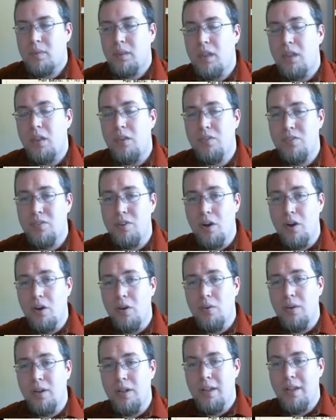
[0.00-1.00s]

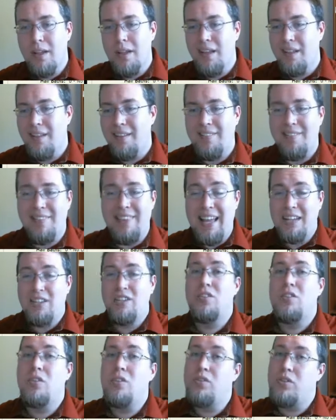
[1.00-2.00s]
So that
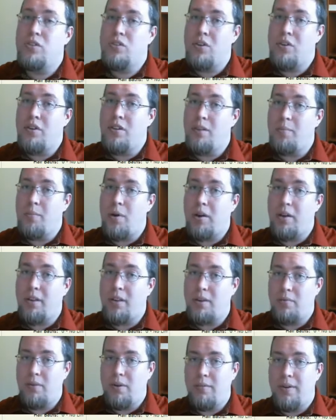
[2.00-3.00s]
just goes to show you the market
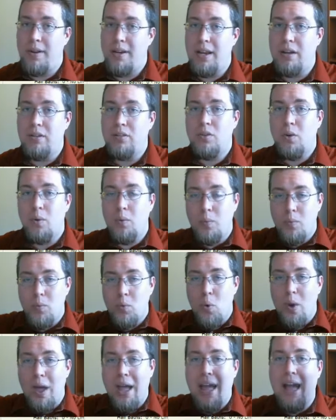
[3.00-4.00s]
that we're in right now. So
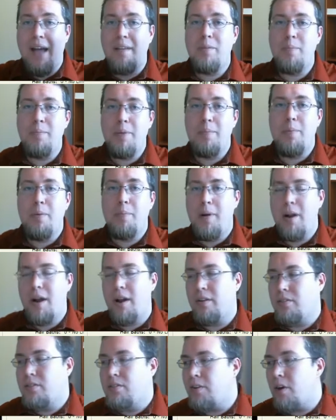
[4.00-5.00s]
you have to be
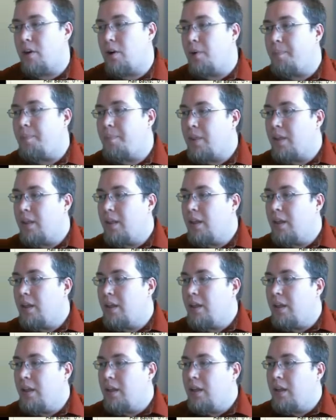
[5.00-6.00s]
prepared. So
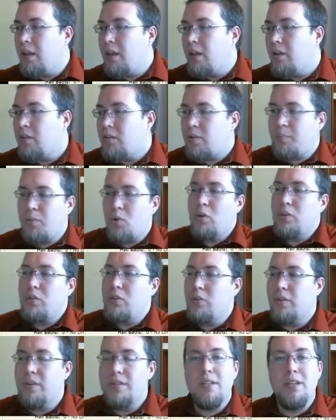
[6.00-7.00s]
some cool
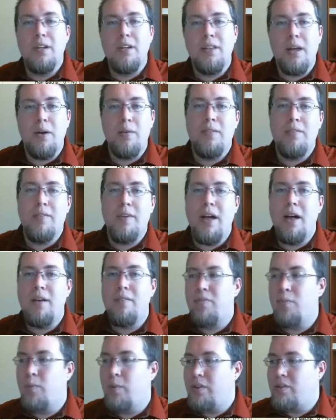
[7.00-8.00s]
tools here that we've
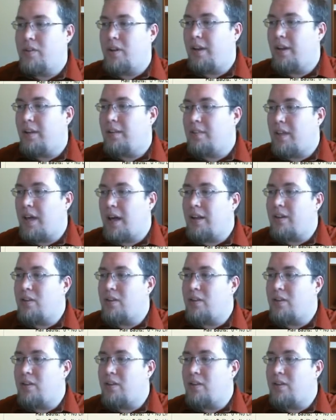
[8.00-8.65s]
got with John L. Scott.